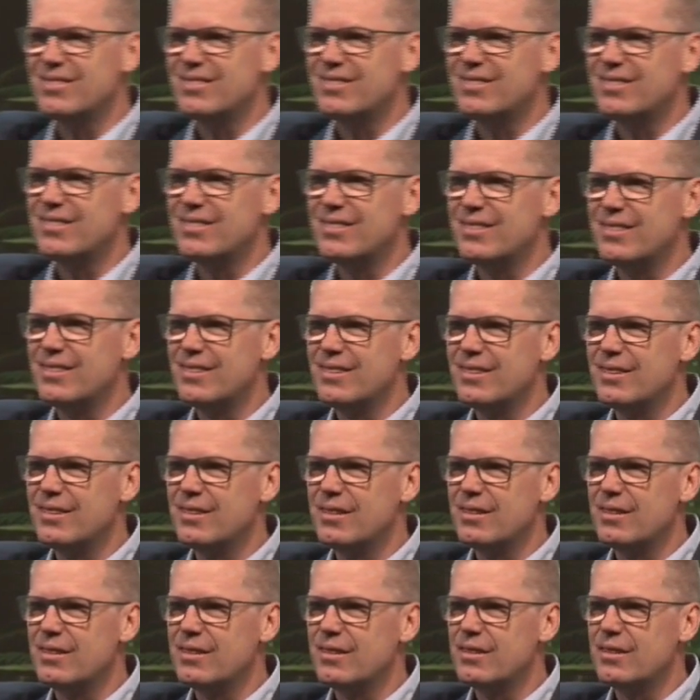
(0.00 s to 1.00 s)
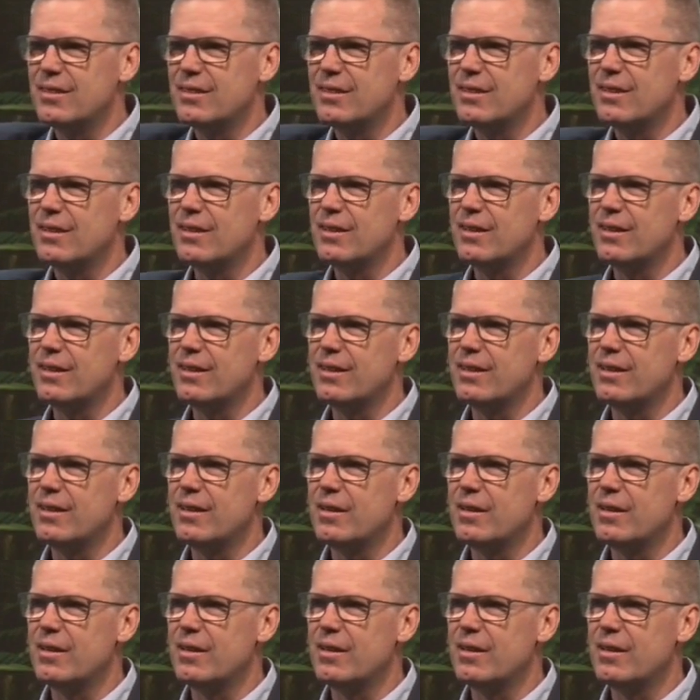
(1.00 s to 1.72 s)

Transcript: Nobody speaks.